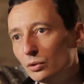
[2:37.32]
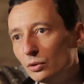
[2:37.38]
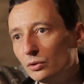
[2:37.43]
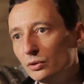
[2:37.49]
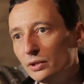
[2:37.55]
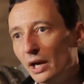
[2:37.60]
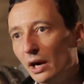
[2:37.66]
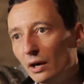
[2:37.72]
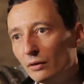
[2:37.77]

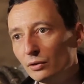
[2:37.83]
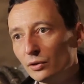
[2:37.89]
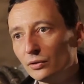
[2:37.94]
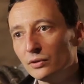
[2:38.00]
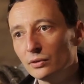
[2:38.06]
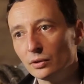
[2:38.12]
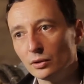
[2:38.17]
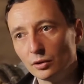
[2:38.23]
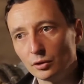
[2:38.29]
the
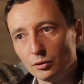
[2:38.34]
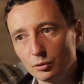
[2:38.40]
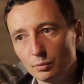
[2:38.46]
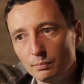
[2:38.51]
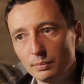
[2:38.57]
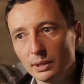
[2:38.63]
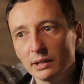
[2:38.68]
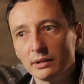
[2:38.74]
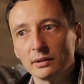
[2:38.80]
harvest in order to
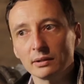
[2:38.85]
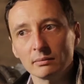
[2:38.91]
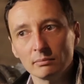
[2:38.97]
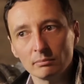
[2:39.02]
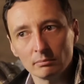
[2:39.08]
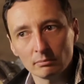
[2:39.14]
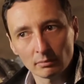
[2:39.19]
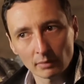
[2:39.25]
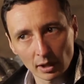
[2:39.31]
pick
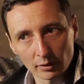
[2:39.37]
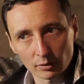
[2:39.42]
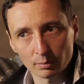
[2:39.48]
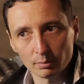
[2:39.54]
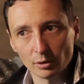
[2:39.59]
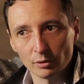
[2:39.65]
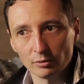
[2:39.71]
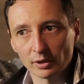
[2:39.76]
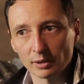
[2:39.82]
at the
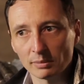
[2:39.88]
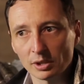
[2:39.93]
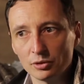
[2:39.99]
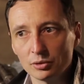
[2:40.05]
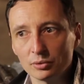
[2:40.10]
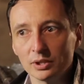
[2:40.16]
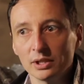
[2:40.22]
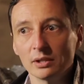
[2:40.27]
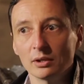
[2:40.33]
perfect
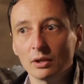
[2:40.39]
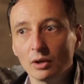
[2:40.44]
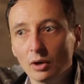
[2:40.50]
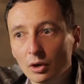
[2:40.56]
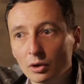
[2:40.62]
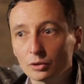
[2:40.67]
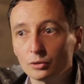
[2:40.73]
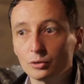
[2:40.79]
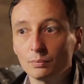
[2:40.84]
maturity,
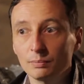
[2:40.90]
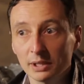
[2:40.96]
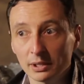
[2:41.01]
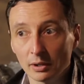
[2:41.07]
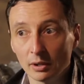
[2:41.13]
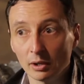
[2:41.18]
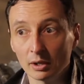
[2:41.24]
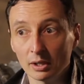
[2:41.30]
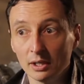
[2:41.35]
or to
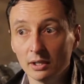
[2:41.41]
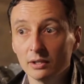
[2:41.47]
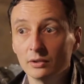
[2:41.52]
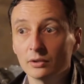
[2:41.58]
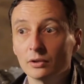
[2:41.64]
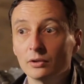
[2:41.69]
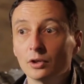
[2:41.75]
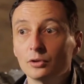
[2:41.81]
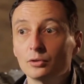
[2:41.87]
pick early in
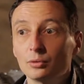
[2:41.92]
order